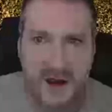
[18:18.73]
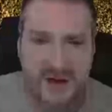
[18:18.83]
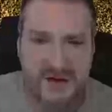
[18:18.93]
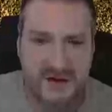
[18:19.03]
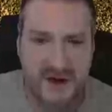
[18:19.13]

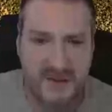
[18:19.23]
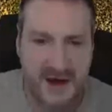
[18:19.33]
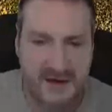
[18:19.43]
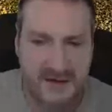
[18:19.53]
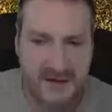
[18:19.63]
I I'll do.
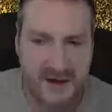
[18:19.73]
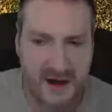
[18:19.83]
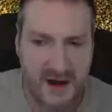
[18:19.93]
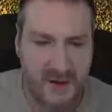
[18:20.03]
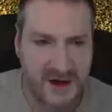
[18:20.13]
I'll make.
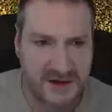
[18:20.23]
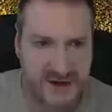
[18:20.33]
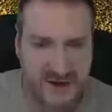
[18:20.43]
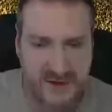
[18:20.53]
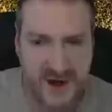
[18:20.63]
I
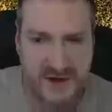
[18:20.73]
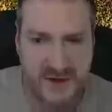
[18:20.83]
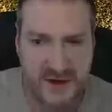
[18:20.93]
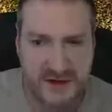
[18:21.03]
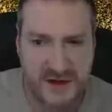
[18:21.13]
won't do another
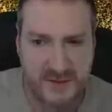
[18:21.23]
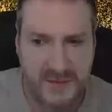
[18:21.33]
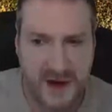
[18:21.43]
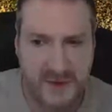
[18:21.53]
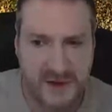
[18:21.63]
render on it,
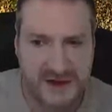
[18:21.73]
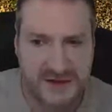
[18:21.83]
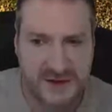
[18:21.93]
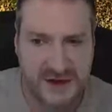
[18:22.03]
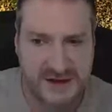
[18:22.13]
but I will
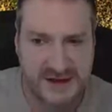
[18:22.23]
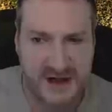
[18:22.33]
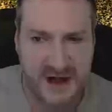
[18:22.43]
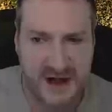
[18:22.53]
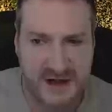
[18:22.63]
just reduce
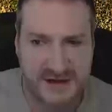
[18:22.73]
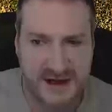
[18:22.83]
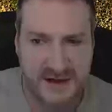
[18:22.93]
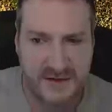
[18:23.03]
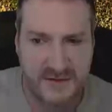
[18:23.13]
the
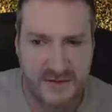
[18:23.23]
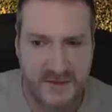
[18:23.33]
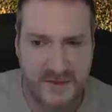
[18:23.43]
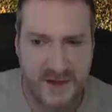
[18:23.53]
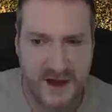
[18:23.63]
size. Um,
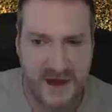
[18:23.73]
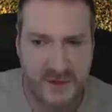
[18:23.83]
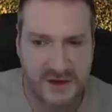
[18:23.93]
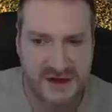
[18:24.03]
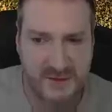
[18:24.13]

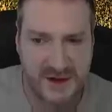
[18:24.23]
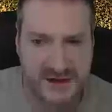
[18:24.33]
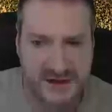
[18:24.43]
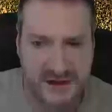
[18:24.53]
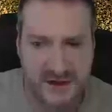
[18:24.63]
and then we'll
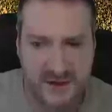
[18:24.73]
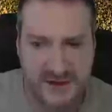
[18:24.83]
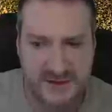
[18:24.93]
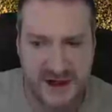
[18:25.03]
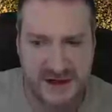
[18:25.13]
jump
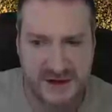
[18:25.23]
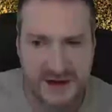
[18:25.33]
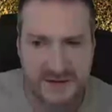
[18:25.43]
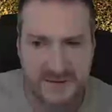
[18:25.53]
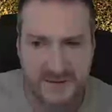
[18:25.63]
into
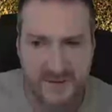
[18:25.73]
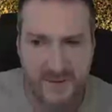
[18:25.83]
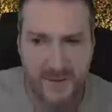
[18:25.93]
SpeedTree.